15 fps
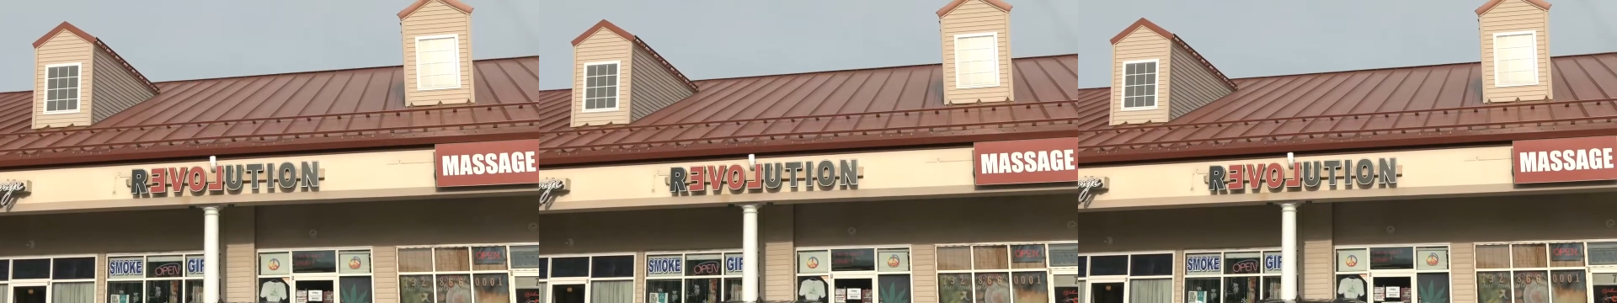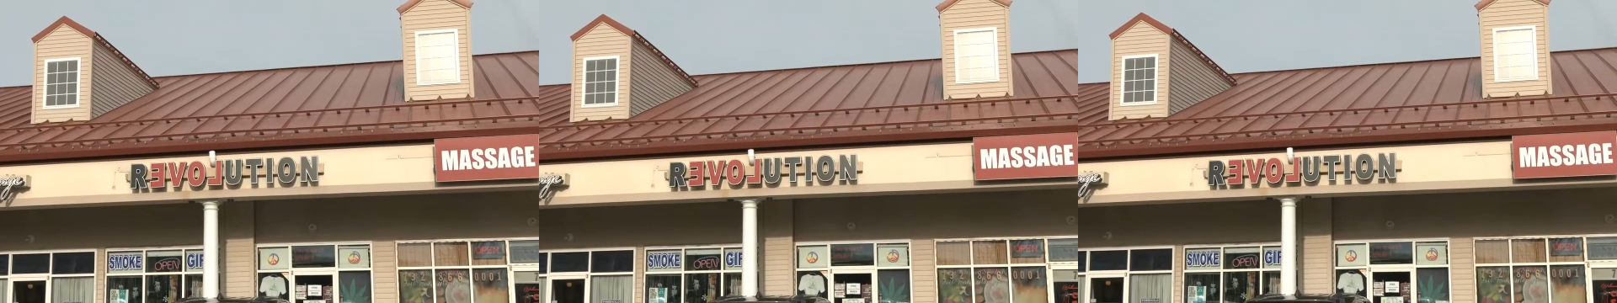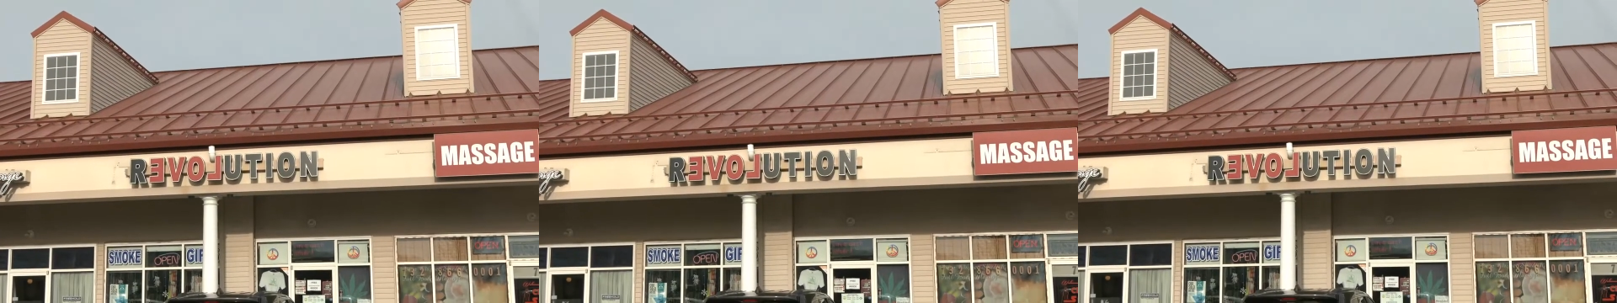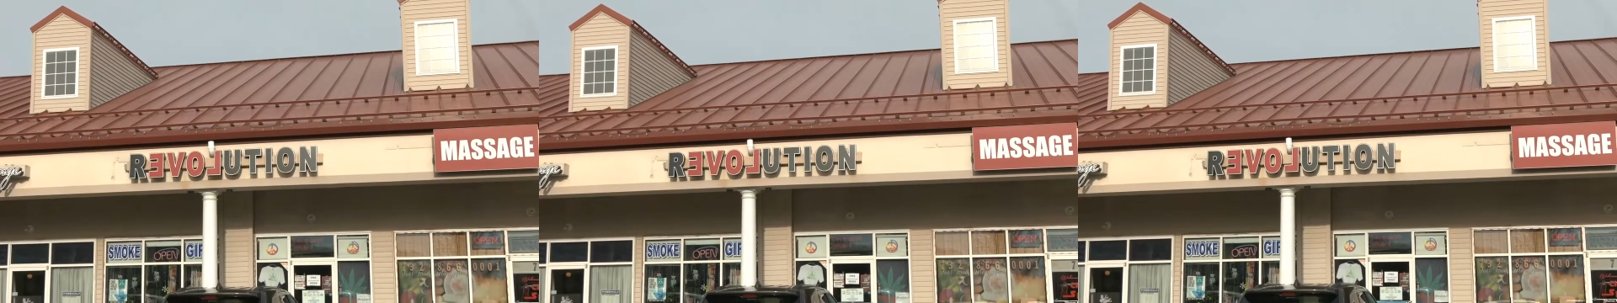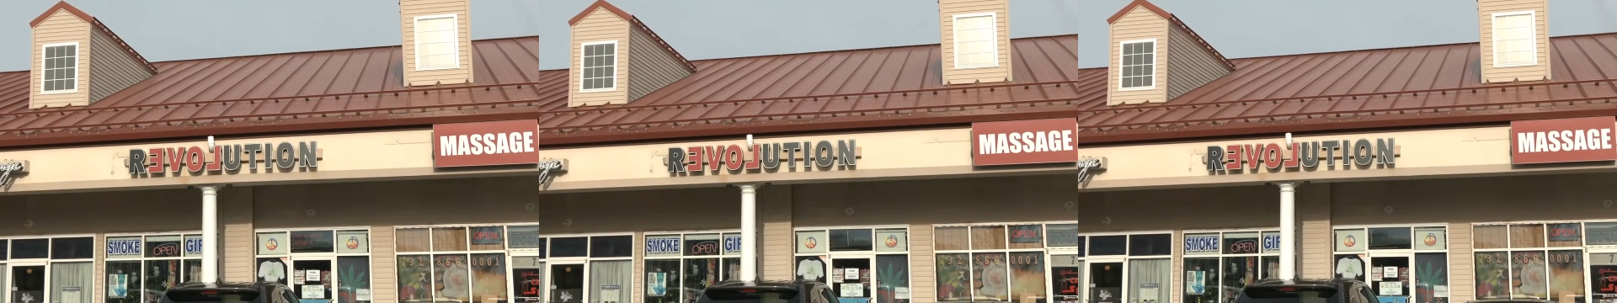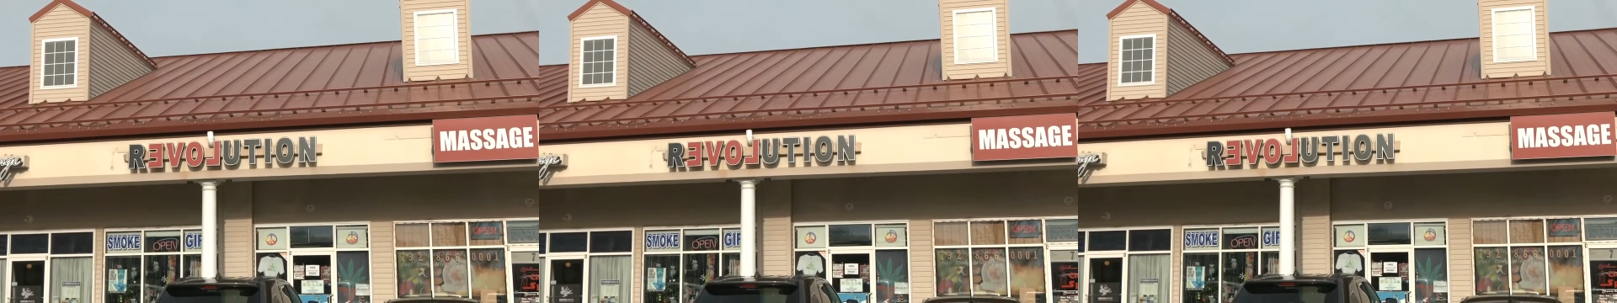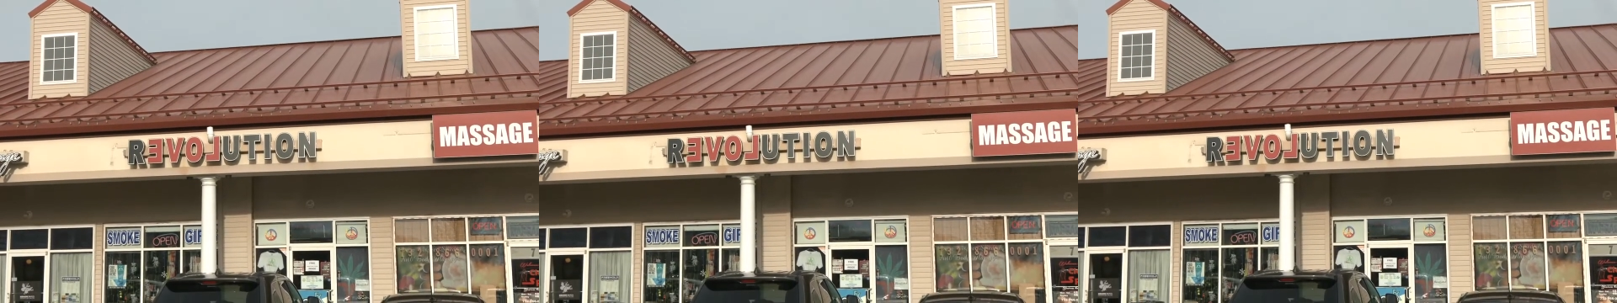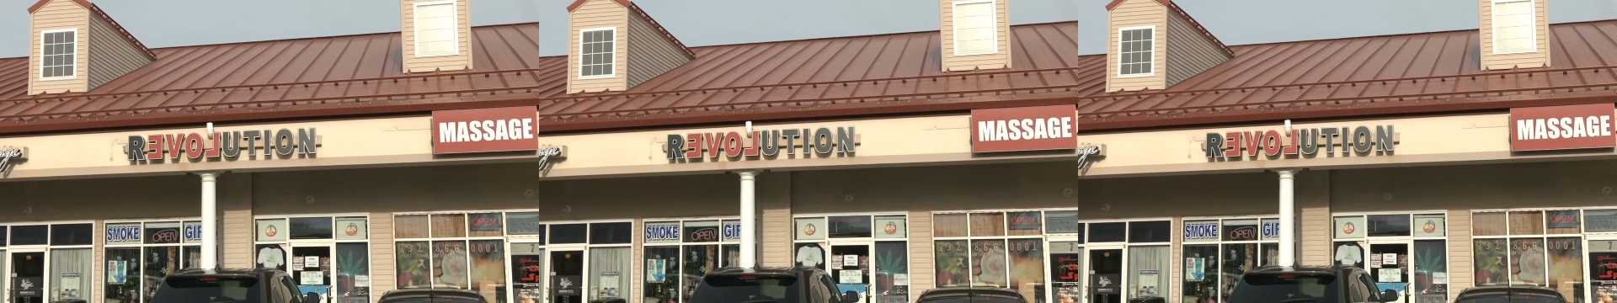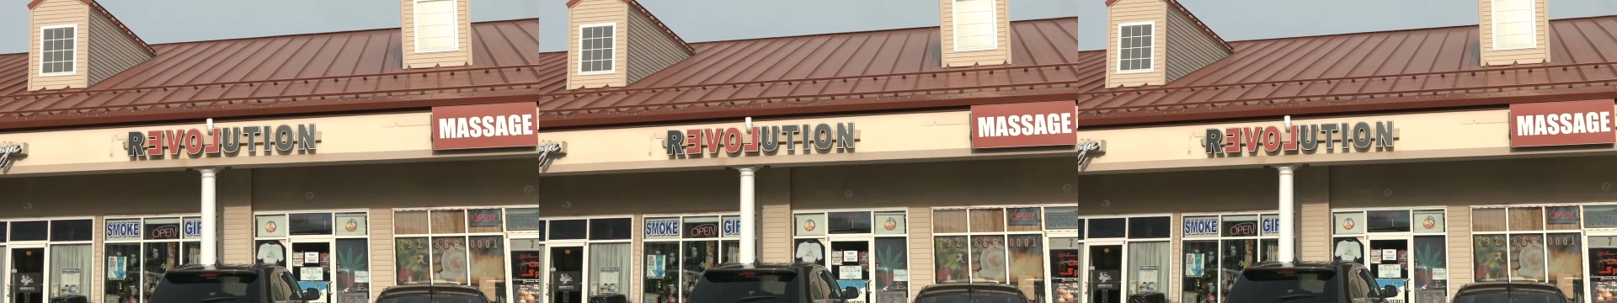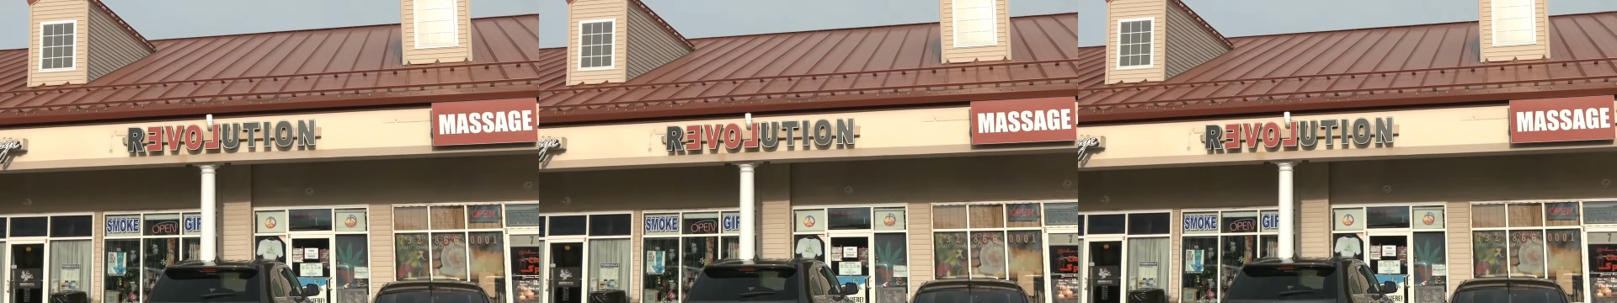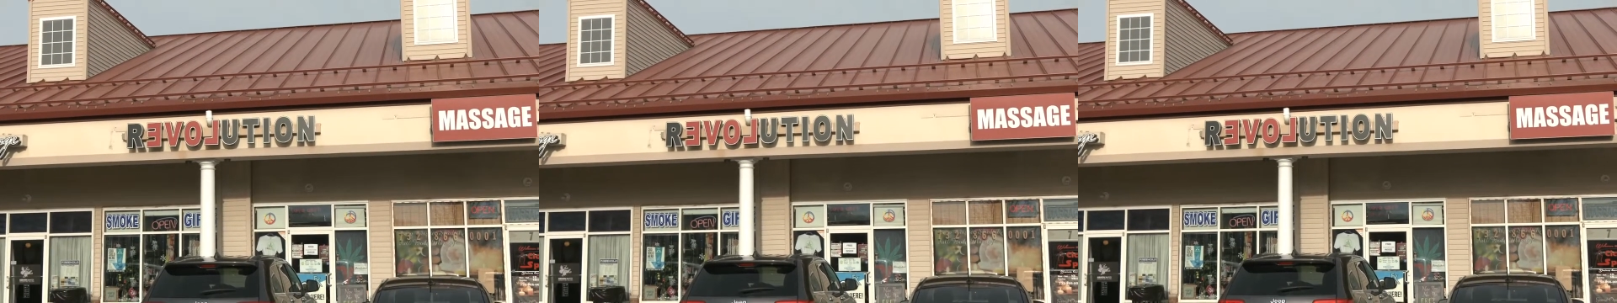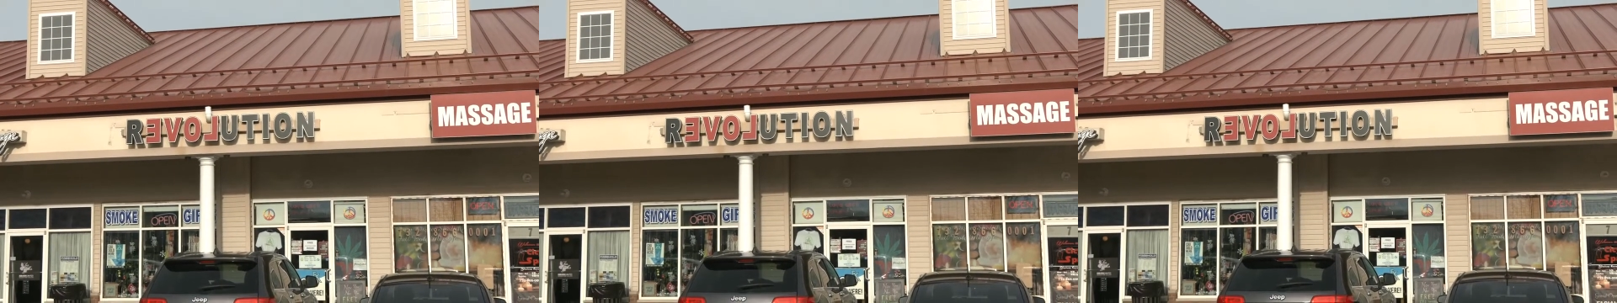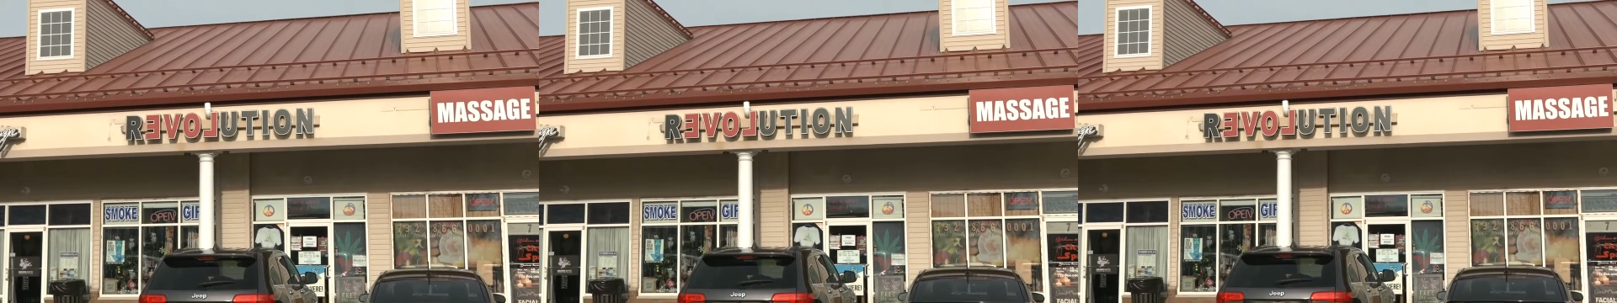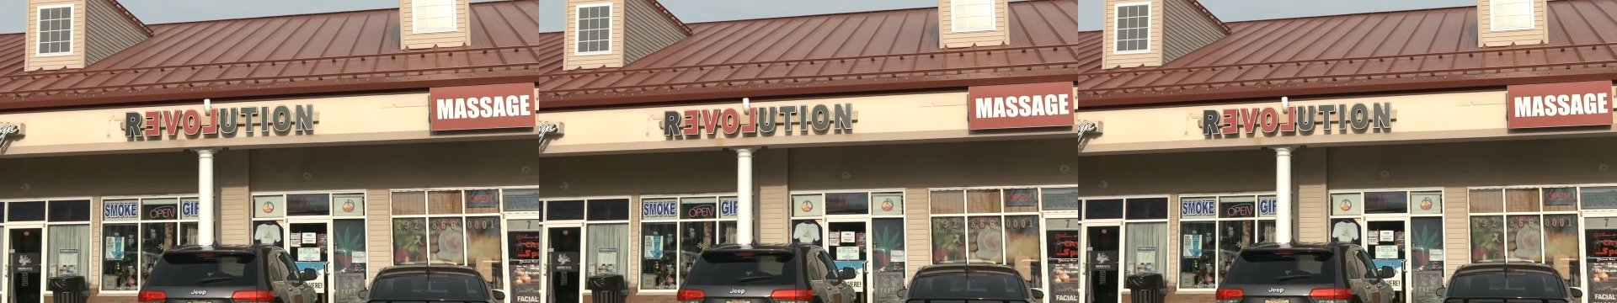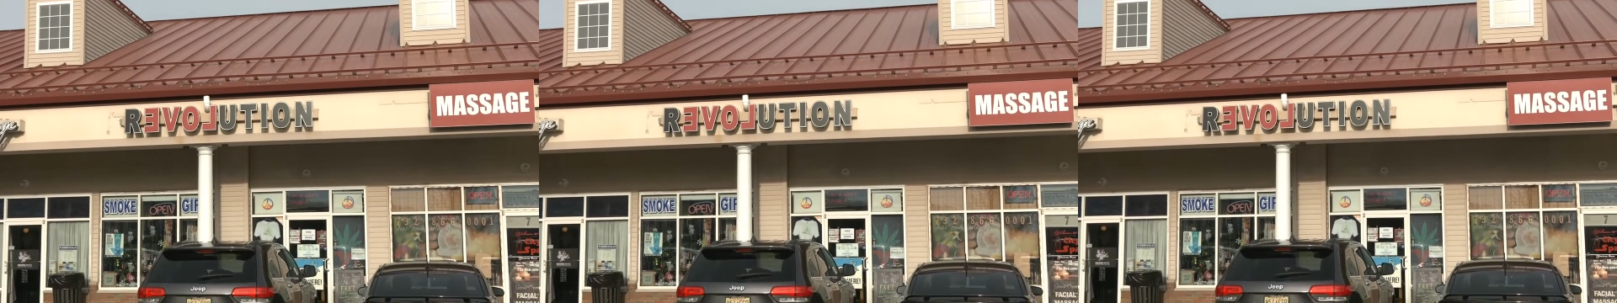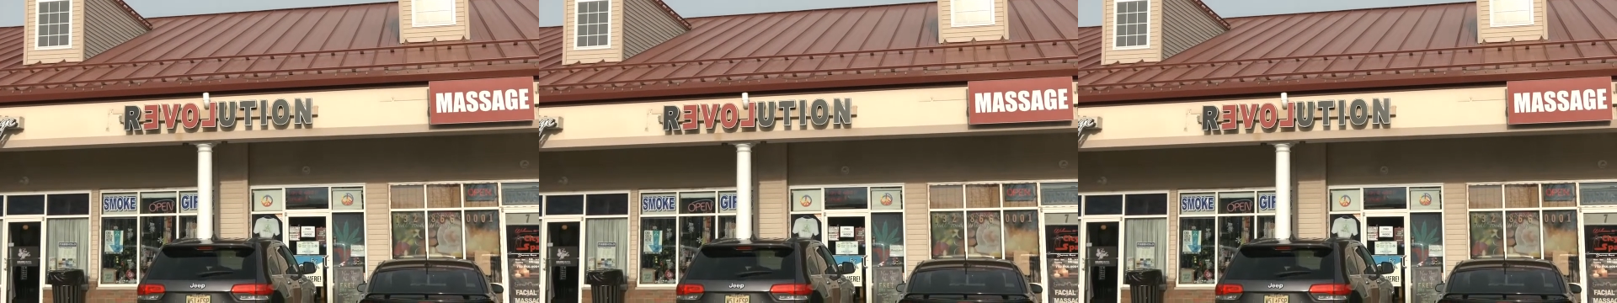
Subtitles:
(no speaker visible)